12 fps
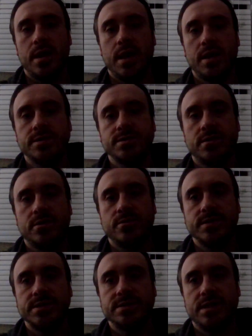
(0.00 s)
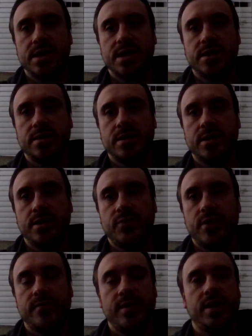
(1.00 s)
as always, like, if you
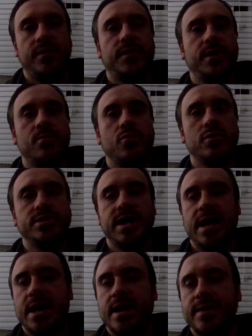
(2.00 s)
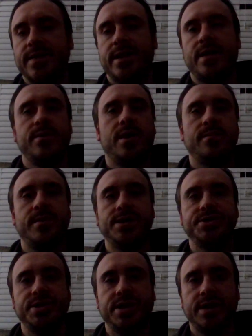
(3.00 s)
have anything more to add that I'm not
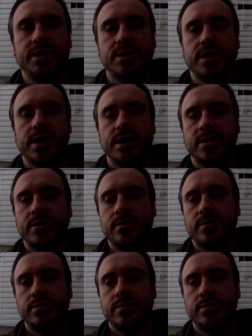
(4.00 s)
mentioning, like,